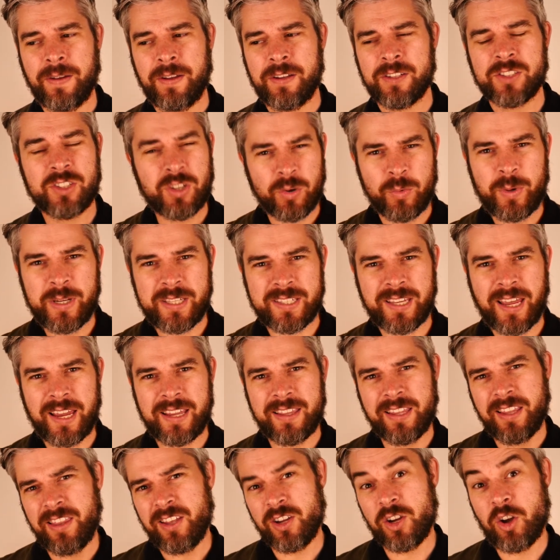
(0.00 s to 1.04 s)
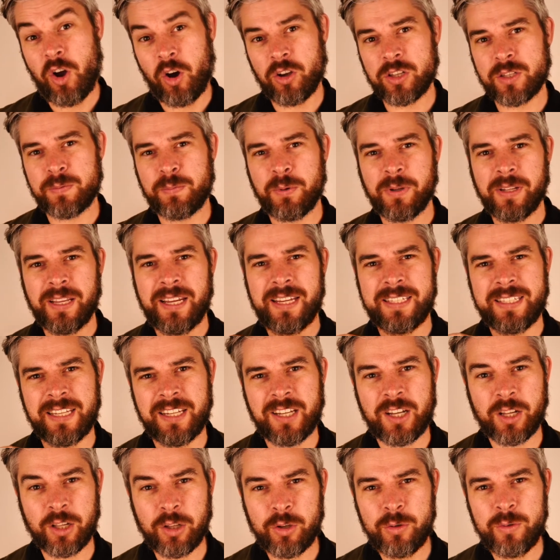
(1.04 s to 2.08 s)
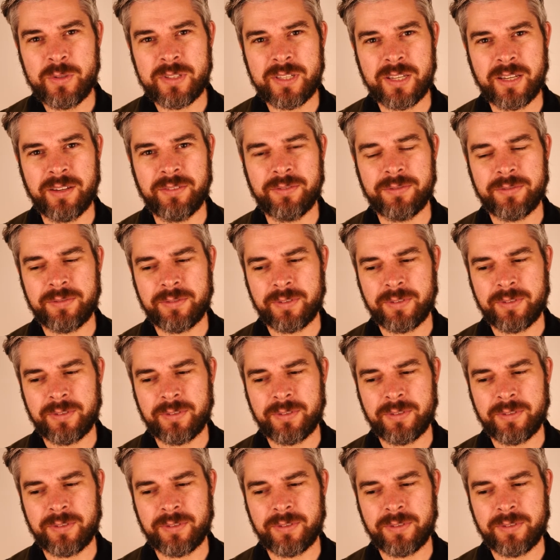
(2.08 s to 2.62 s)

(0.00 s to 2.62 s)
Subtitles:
So we say that the gospel is inclusive.